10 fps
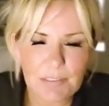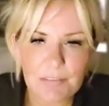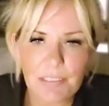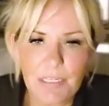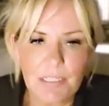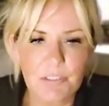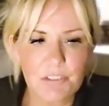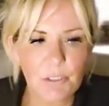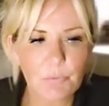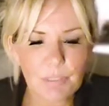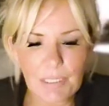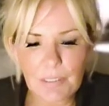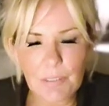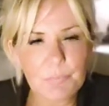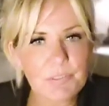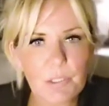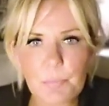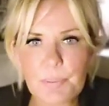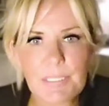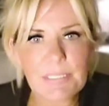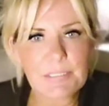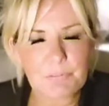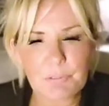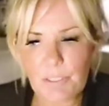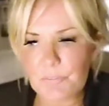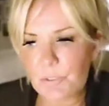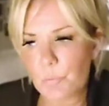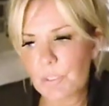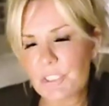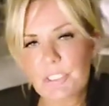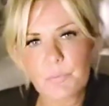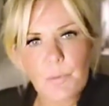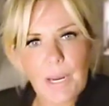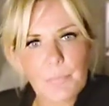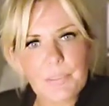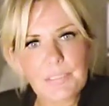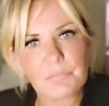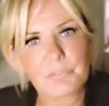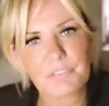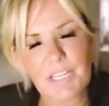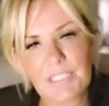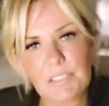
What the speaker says: And so it was a completely different lifestyle, which is where we didn't fit in.